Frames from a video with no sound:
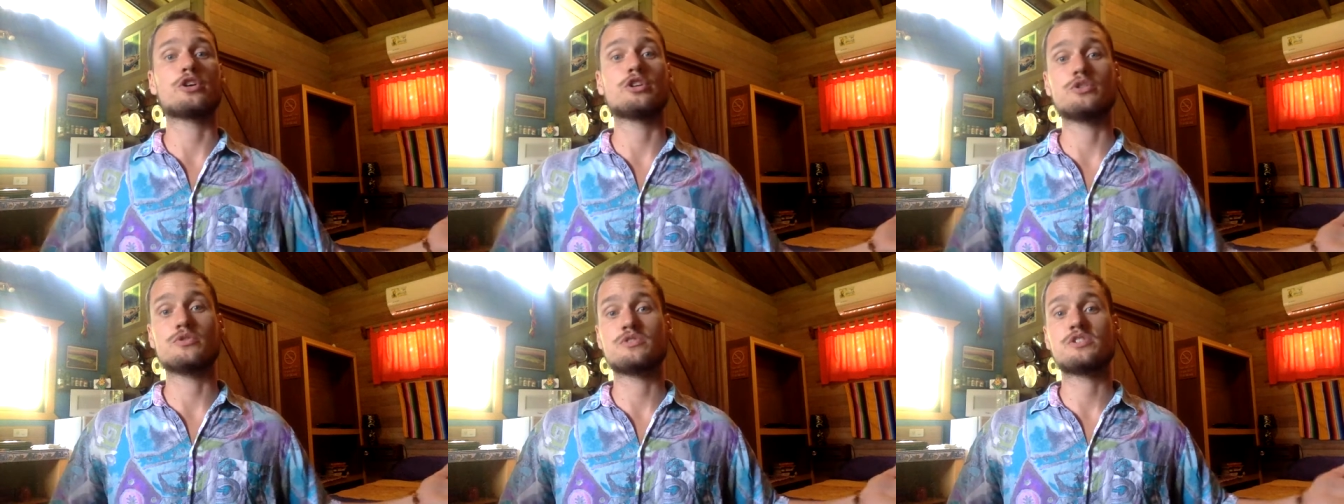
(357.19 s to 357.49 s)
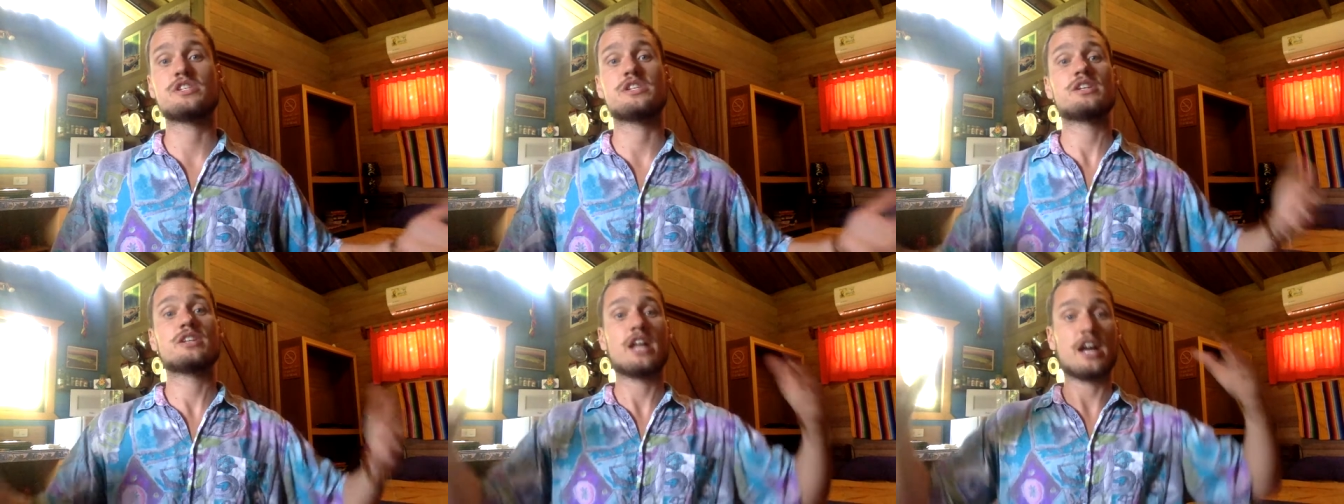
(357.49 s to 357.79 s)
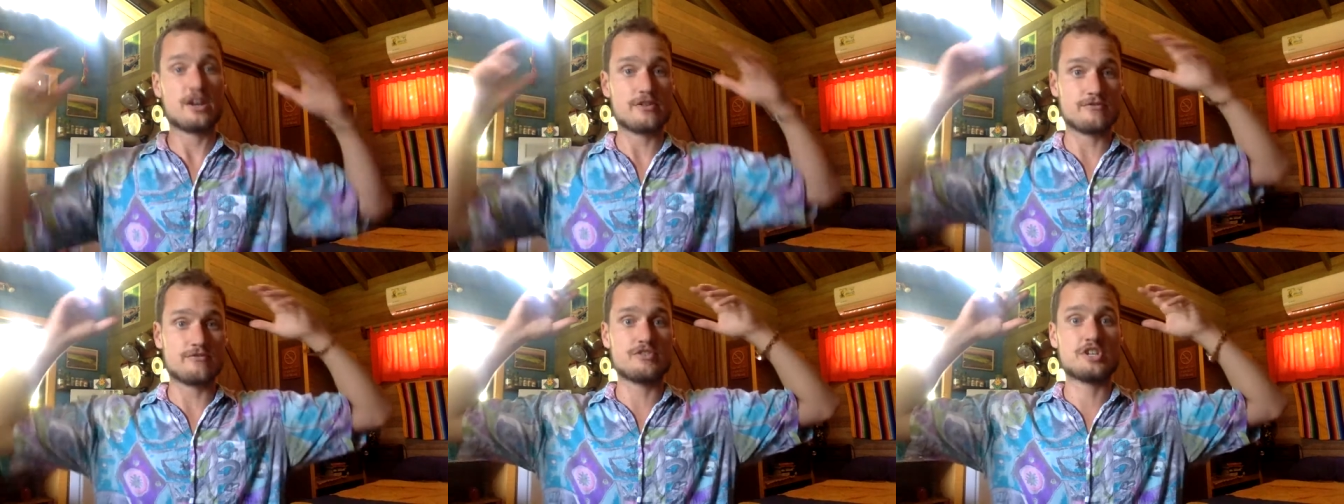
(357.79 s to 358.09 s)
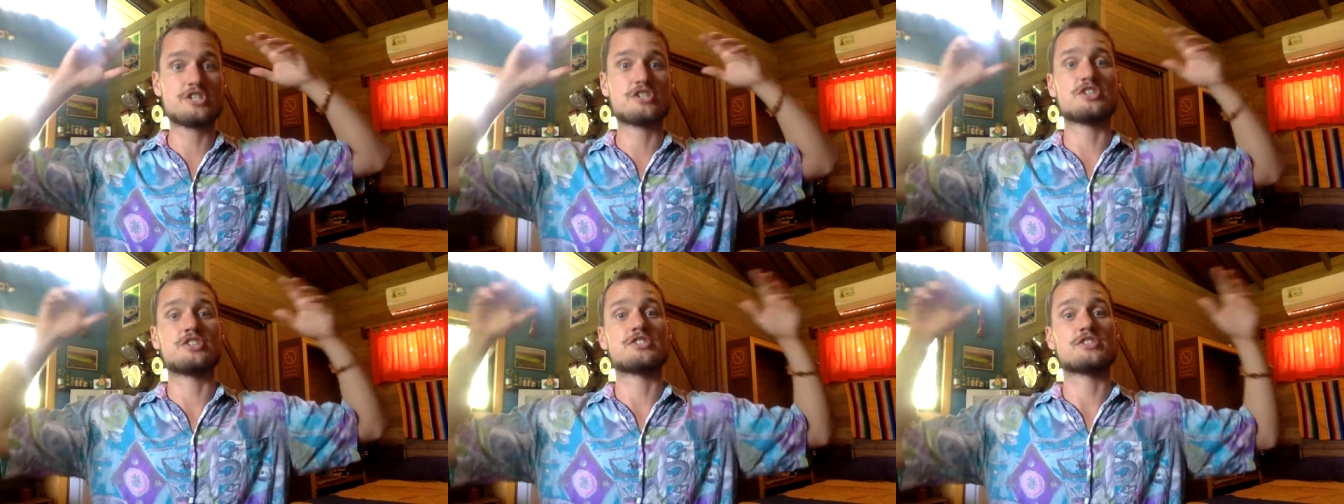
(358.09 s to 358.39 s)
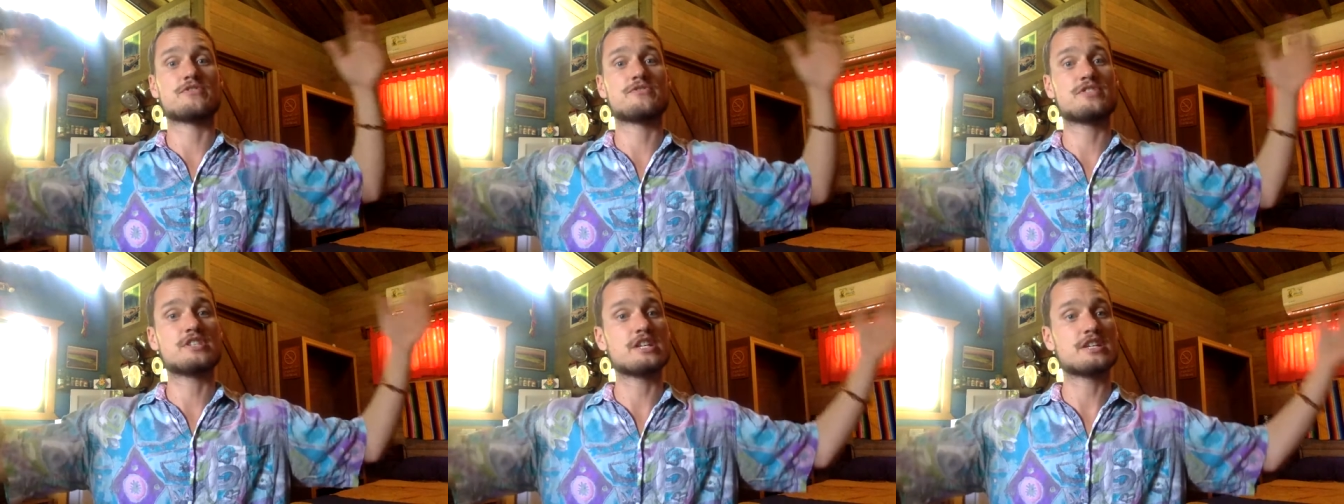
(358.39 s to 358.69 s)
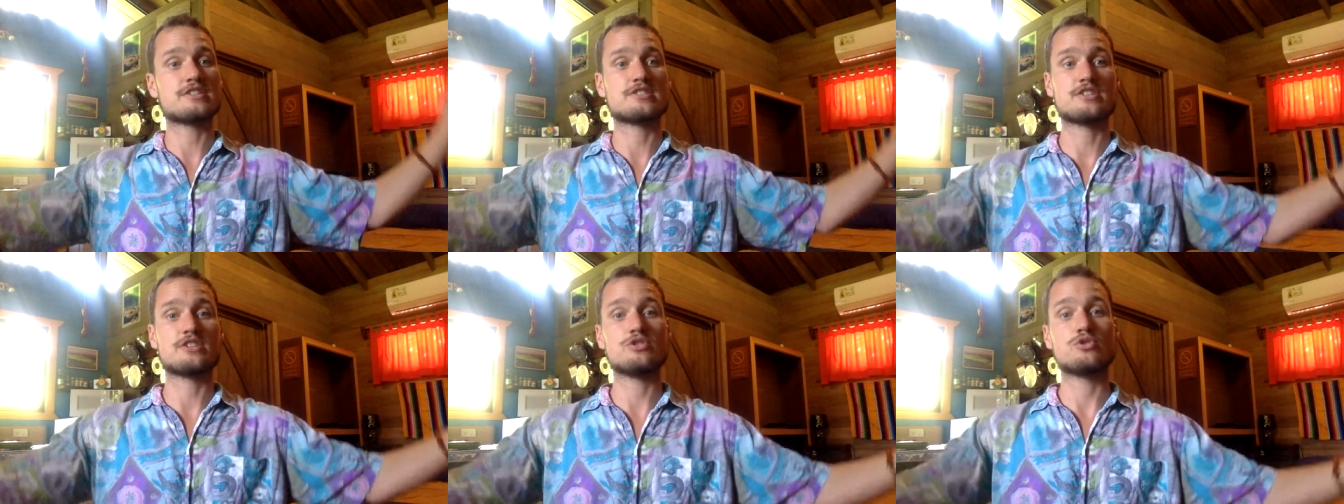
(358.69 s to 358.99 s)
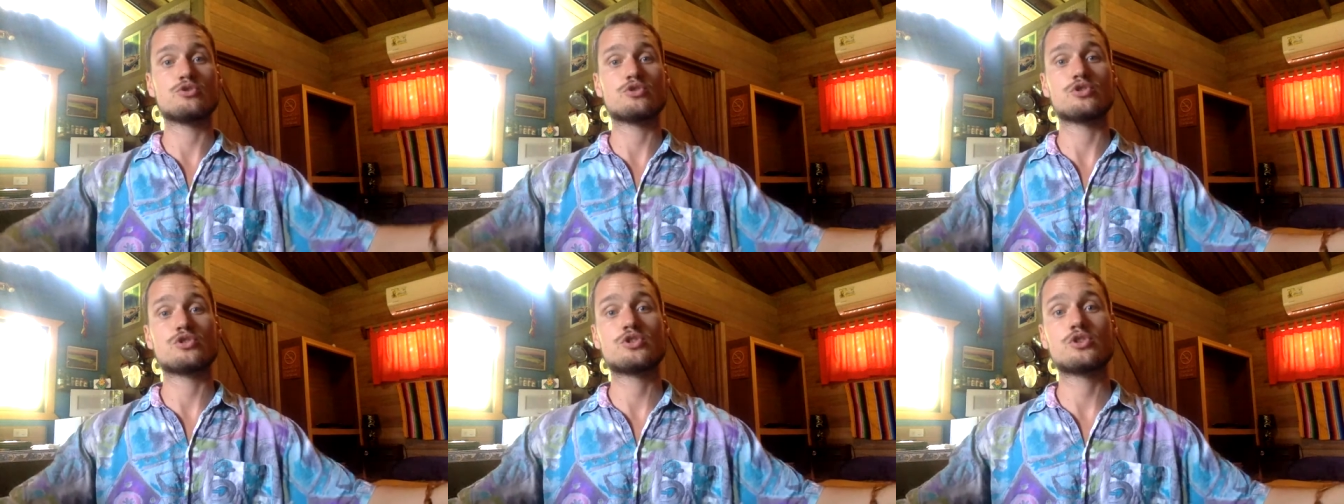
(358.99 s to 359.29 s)
and you see a lot of visions of things that you
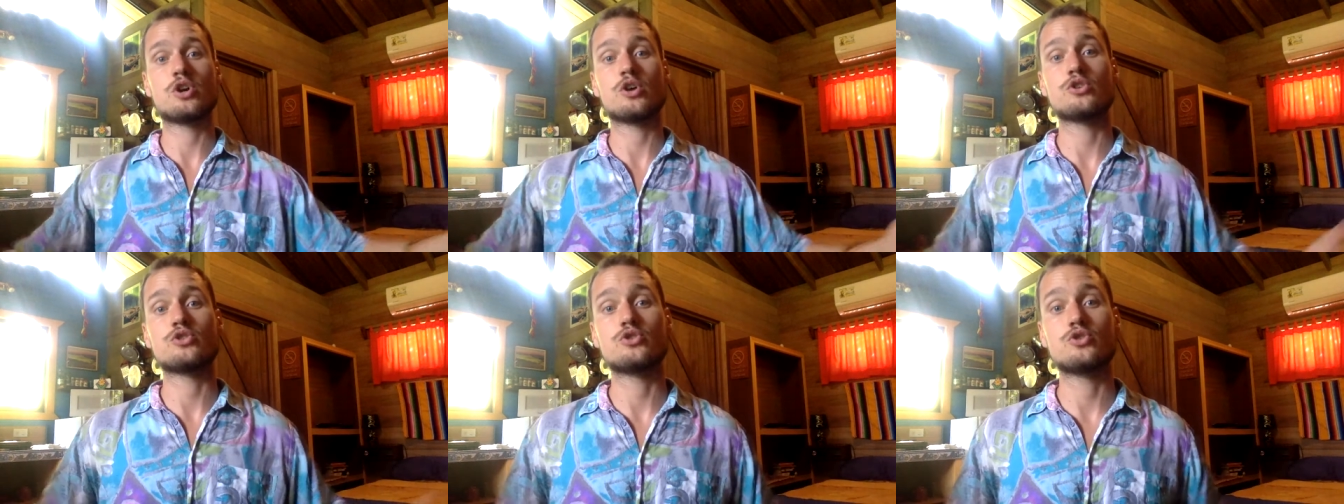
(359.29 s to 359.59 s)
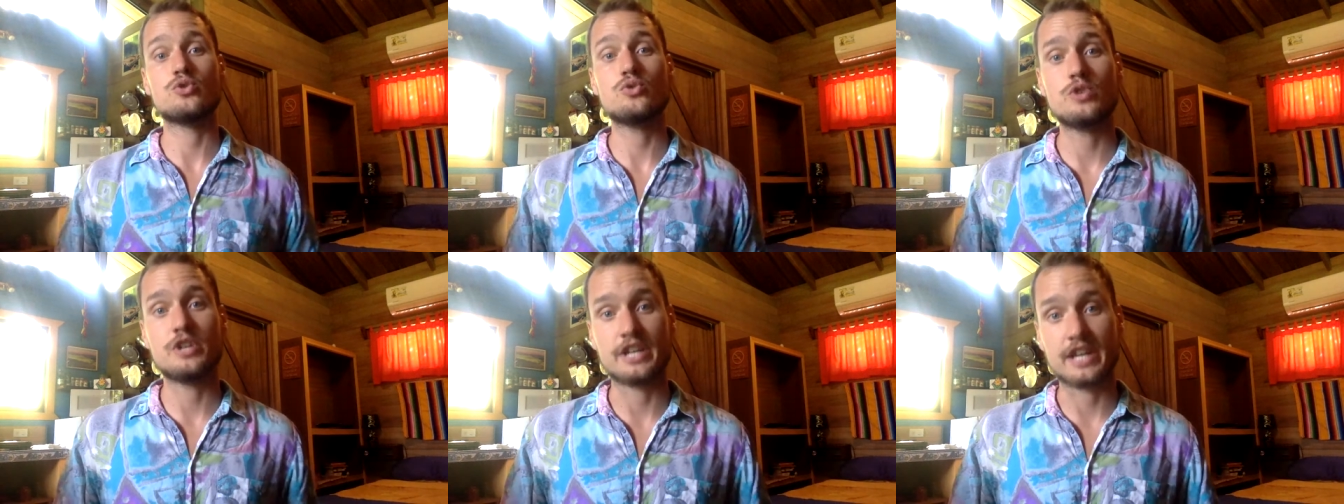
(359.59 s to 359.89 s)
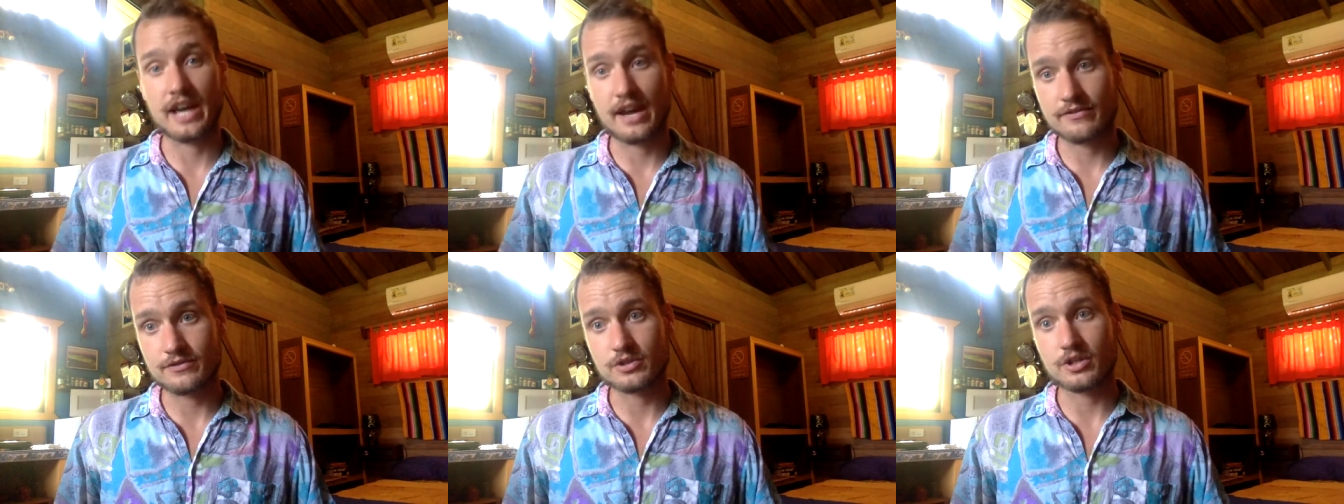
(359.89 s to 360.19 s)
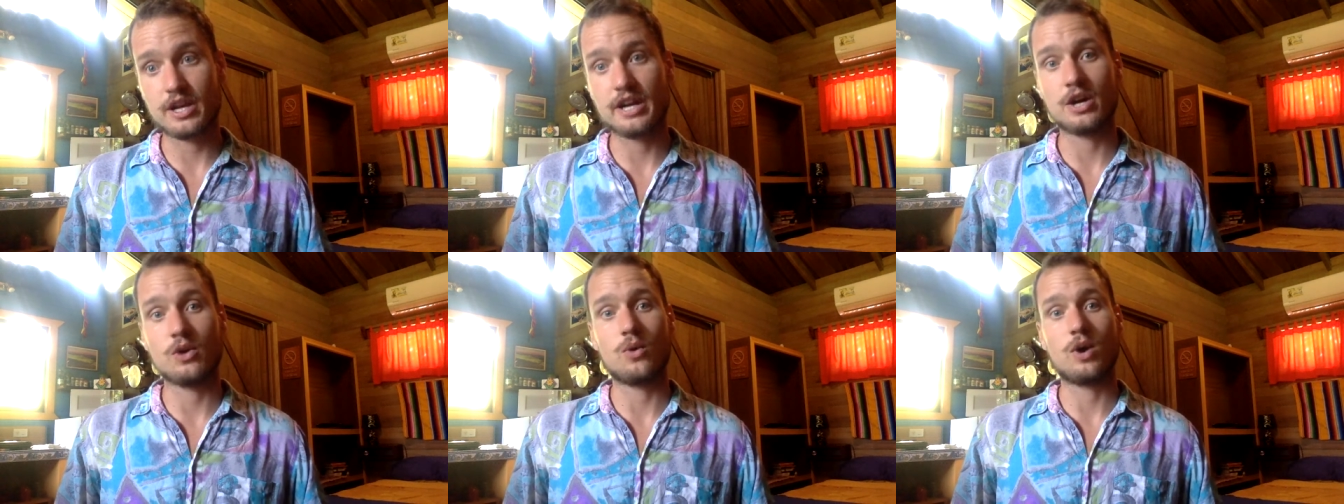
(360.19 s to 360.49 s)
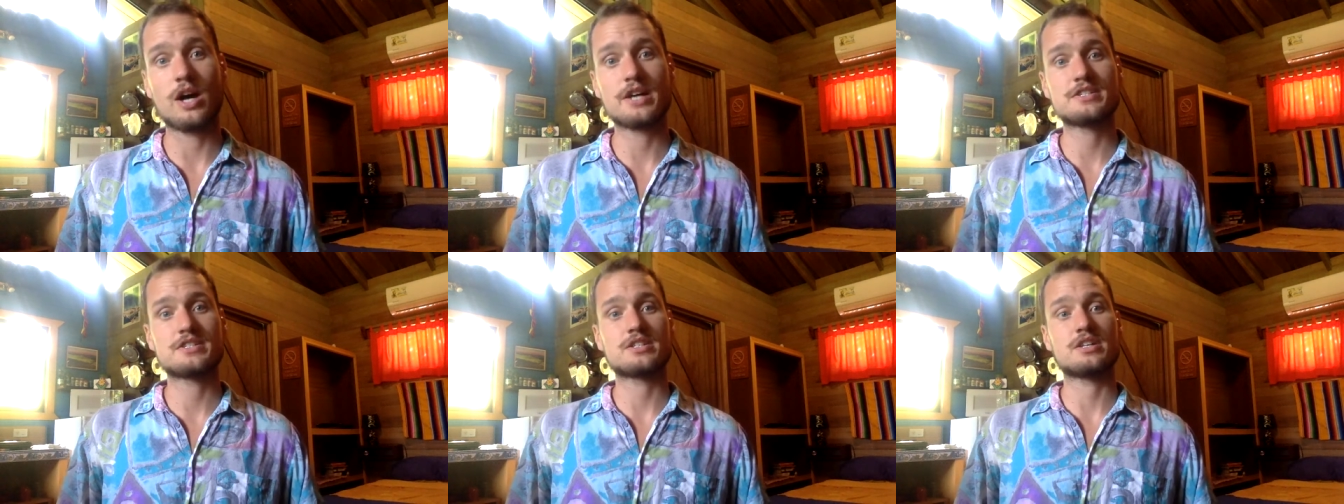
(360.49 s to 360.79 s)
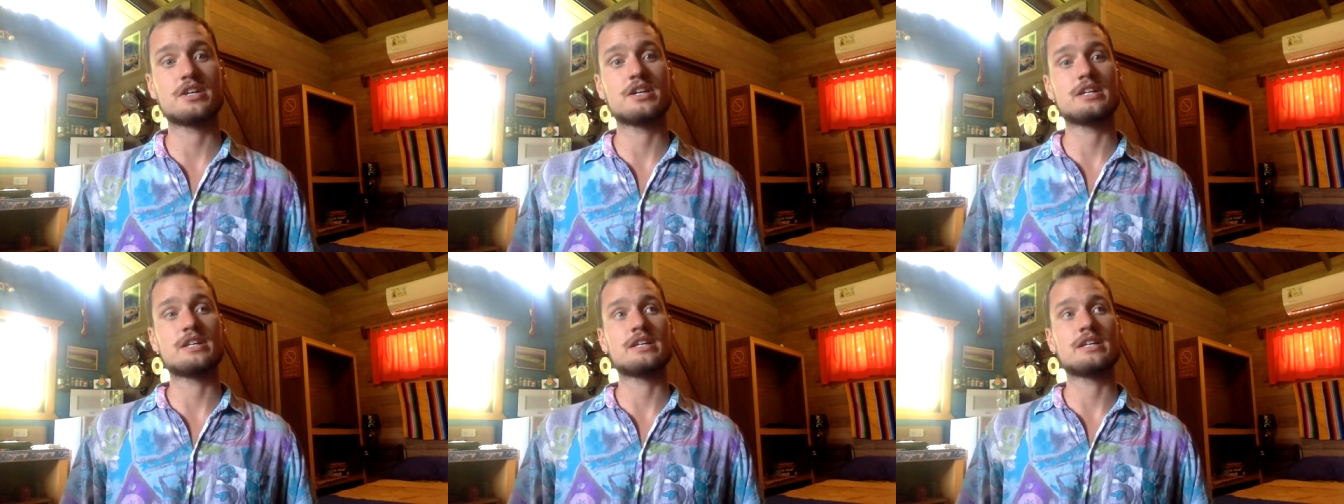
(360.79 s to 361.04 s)
should start doing after ayahuasca.